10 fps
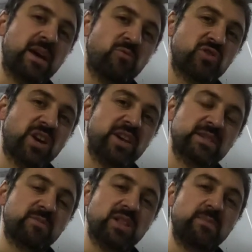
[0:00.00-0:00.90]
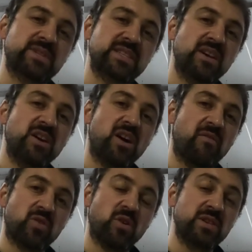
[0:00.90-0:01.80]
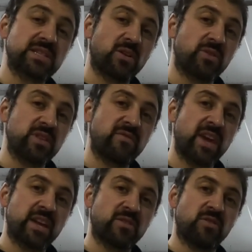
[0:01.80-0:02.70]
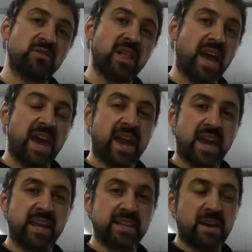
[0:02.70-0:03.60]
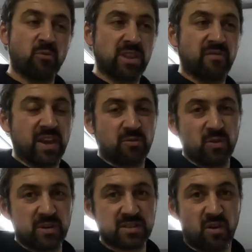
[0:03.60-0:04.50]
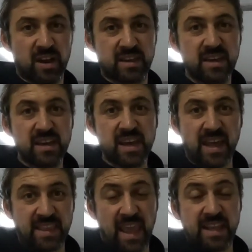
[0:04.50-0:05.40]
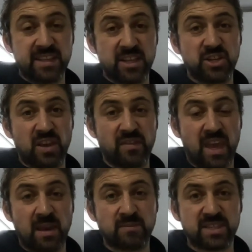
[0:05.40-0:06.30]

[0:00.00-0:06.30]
and we'll show you some clips of it all installed on the vehicle, and then what the vehicle looks like at the end of the GVM.